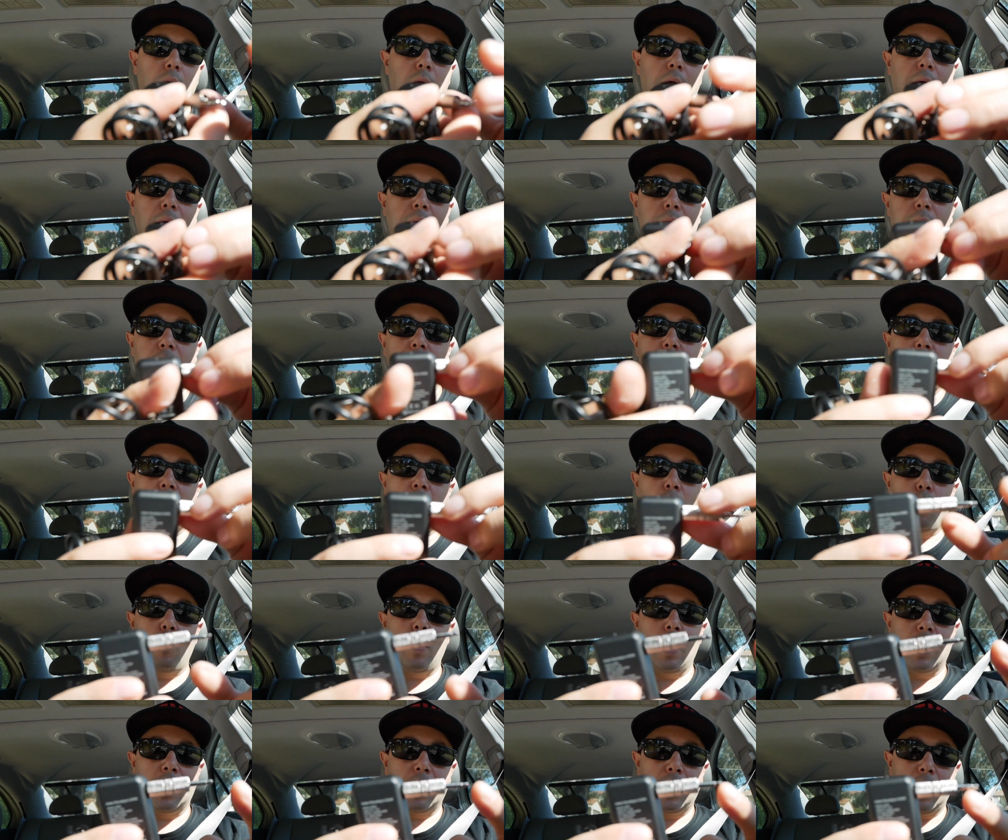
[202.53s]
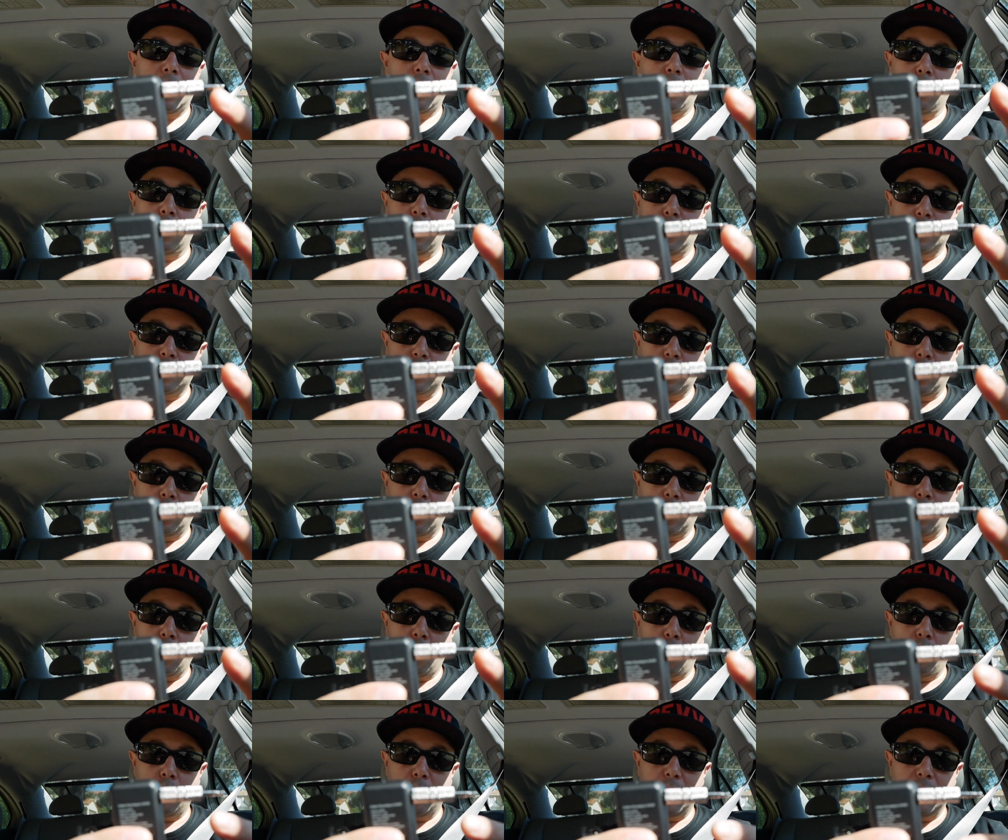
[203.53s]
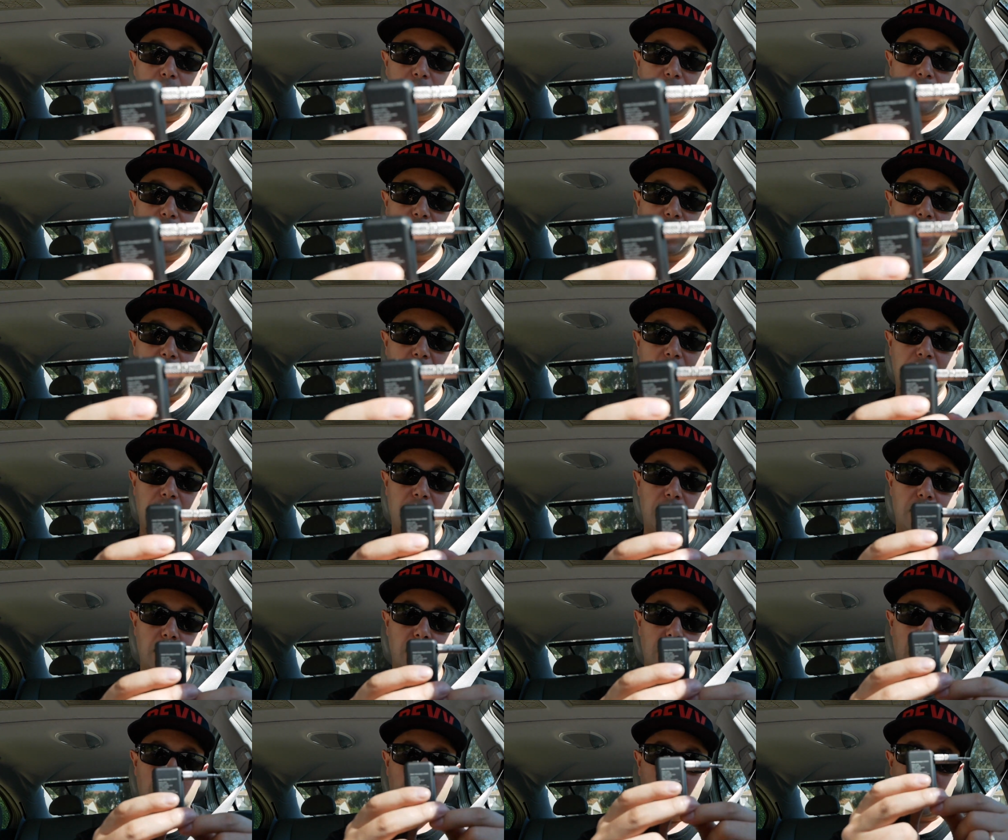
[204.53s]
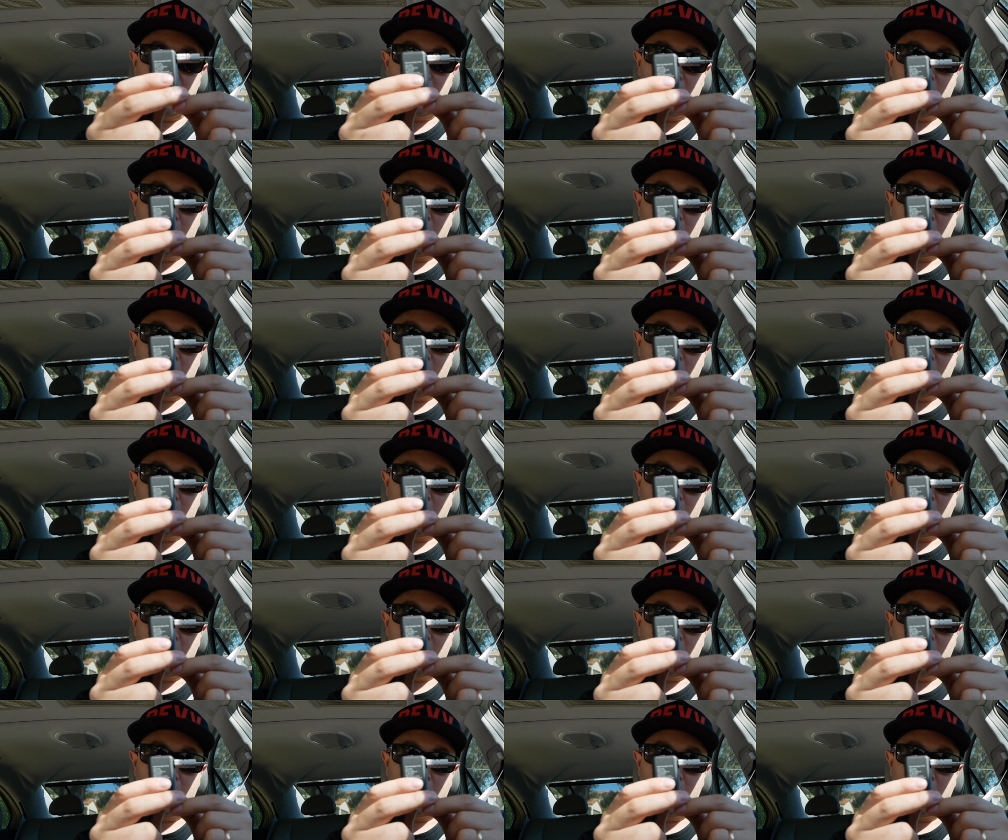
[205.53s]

and the other one is gonna go inside the